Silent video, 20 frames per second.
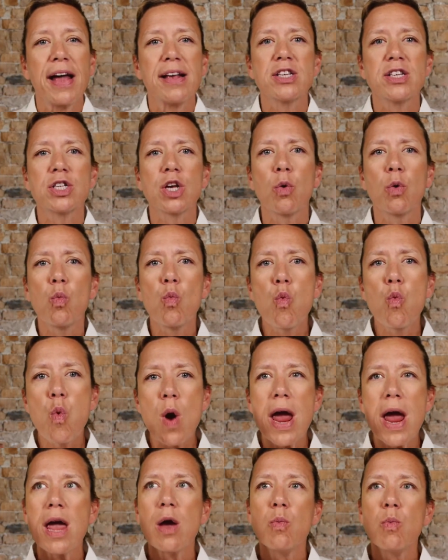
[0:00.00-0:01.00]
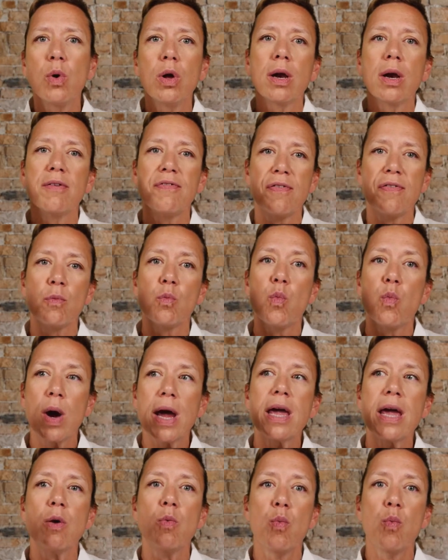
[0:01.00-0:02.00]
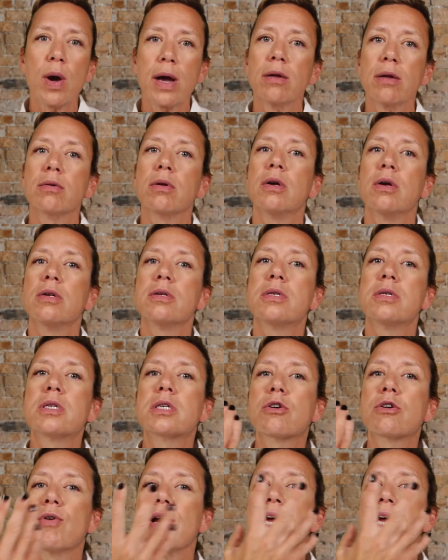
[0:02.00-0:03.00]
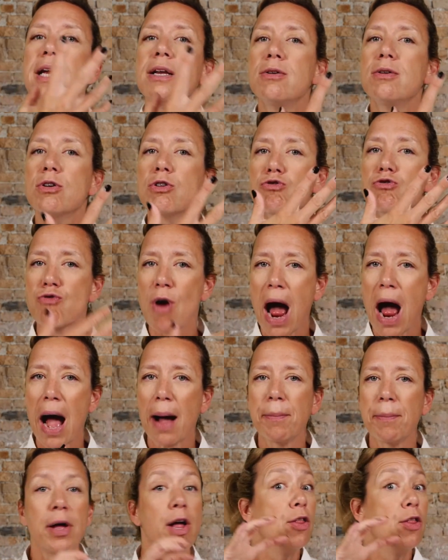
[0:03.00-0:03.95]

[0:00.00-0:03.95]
So we will screen grab